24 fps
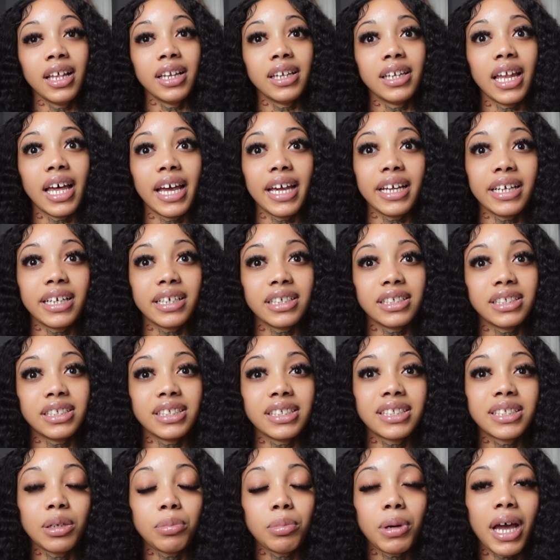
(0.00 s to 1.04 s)
like
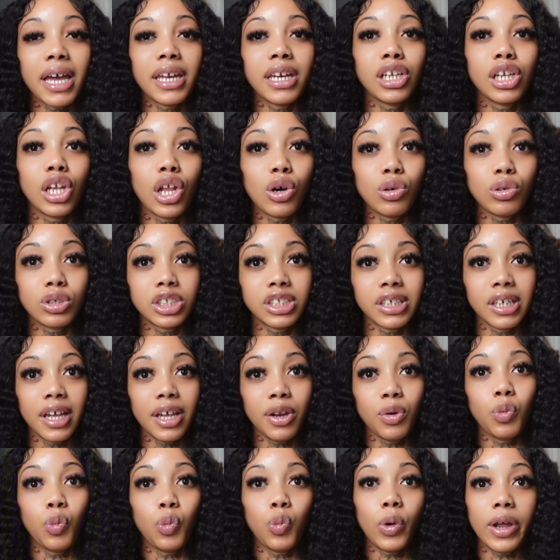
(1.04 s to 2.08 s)
just some kind of lotion